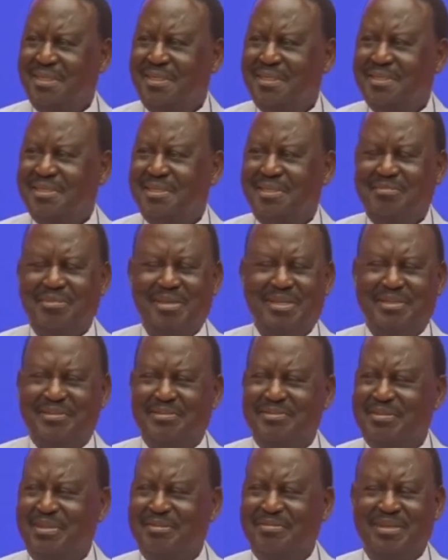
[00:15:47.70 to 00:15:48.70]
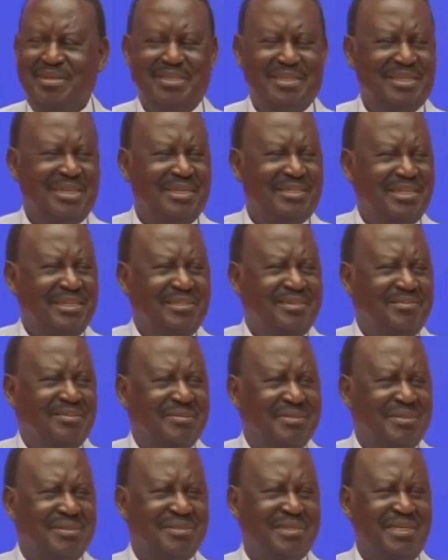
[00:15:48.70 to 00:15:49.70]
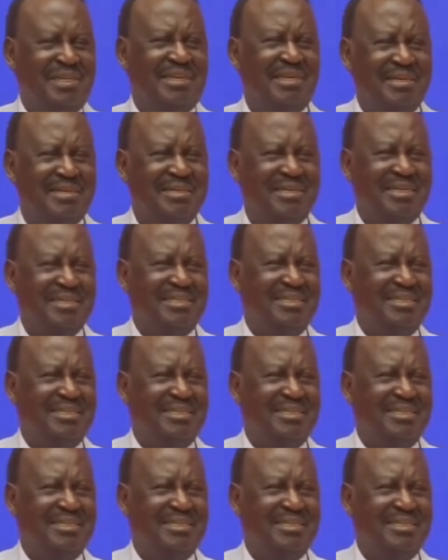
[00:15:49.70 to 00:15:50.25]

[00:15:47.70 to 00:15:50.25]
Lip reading: It remains very much an asset of Kia.